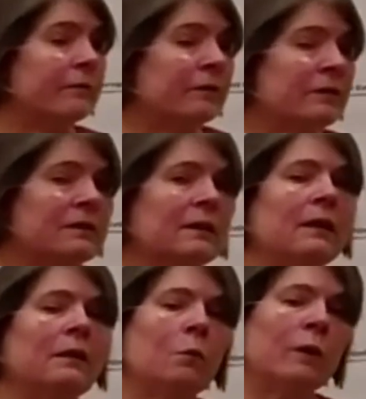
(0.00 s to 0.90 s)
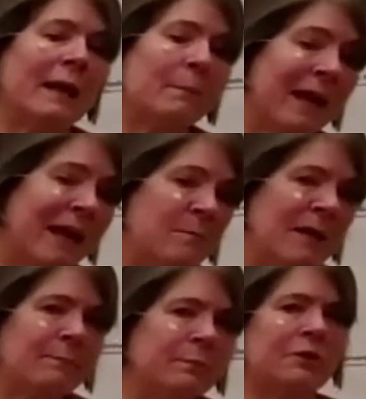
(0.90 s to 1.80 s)
conversely, when I pay
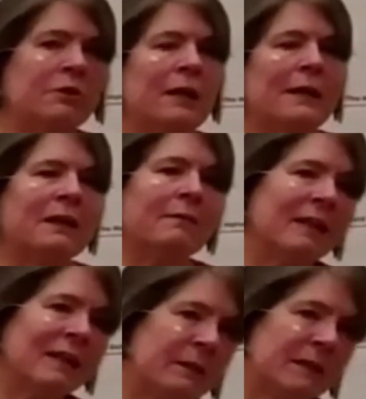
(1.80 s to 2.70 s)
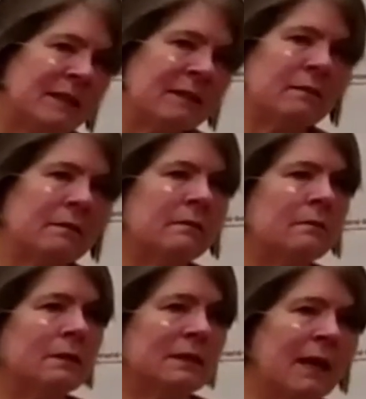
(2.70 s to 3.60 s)
my butcher, I'm giving him a
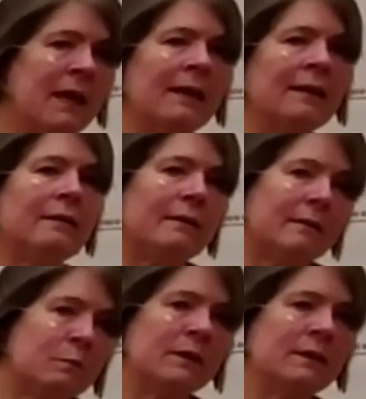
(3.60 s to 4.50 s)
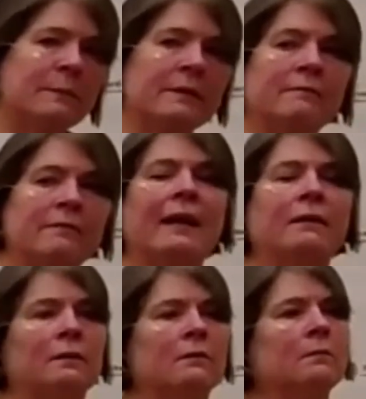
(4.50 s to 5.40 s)
signal, a sign that his work has been of
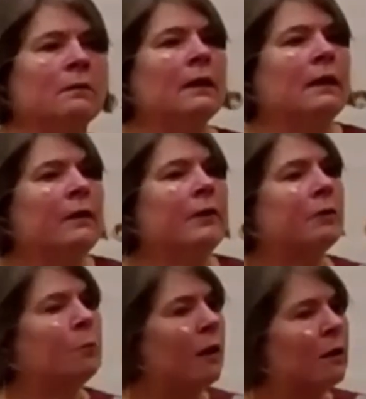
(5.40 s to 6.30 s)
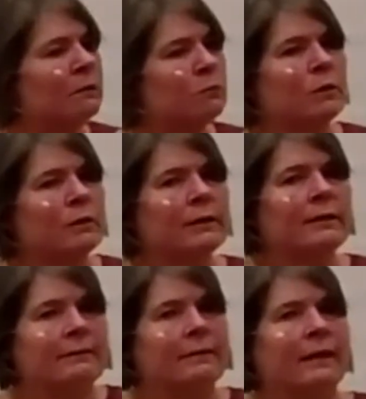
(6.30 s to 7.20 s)
value. So part of work
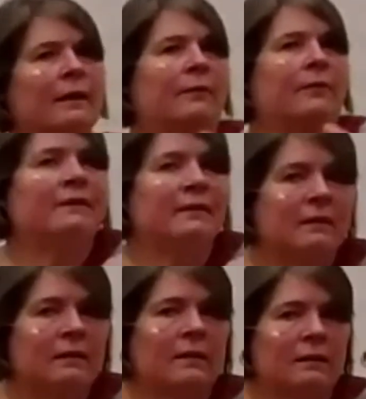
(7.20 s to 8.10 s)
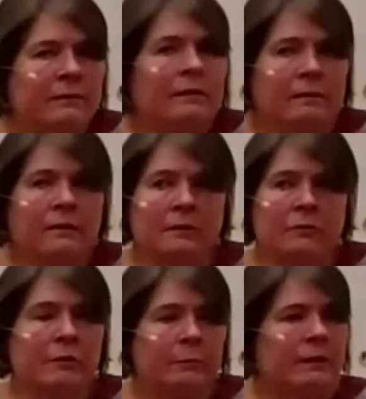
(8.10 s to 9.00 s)
is the dignity of
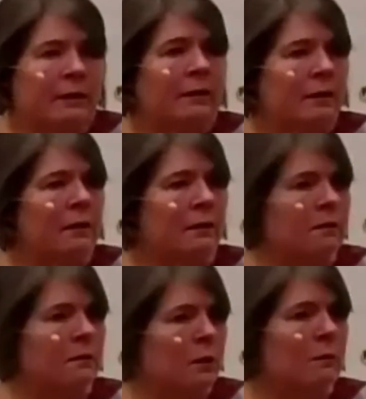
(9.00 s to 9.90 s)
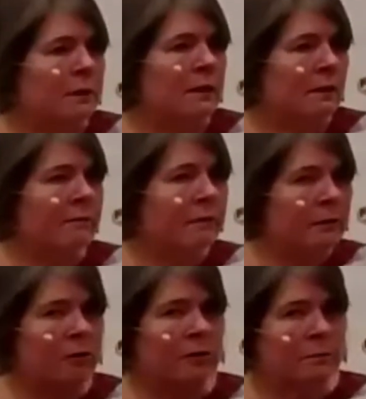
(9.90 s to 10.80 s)
contributing to the well-being of
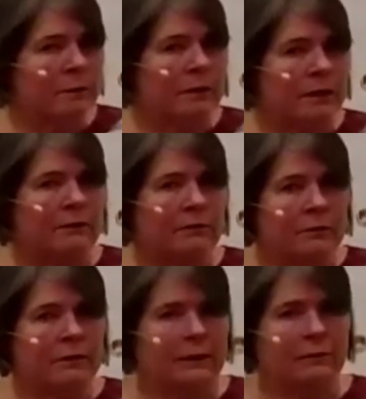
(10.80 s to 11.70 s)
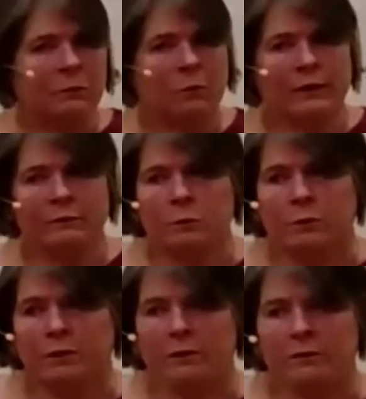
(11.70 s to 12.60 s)
your community, serving it through whatever
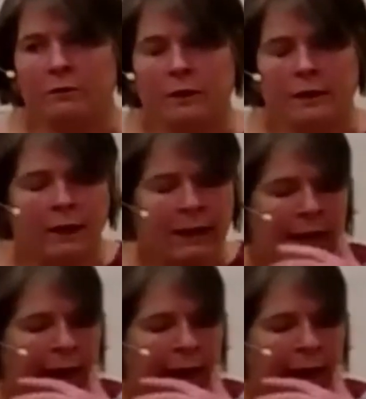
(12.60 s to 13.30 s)
work you're doing.